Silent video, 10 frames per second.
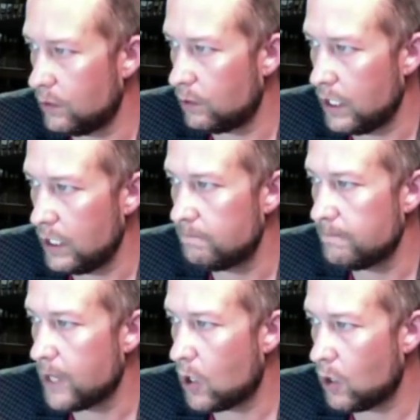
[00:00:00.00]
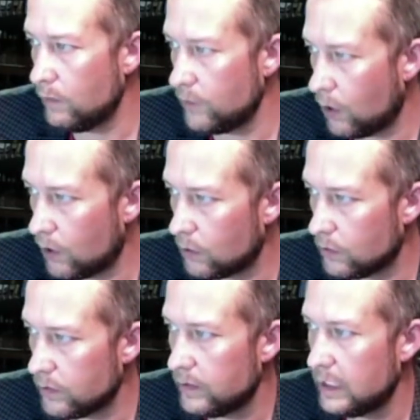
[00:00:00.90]
and read all of your
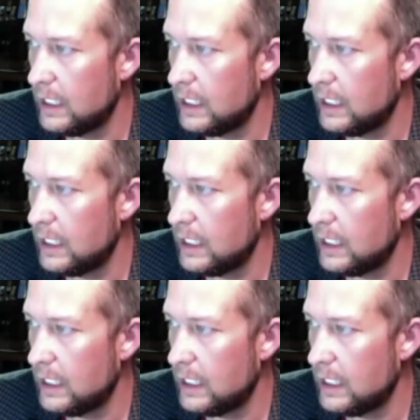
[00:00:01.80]
articles.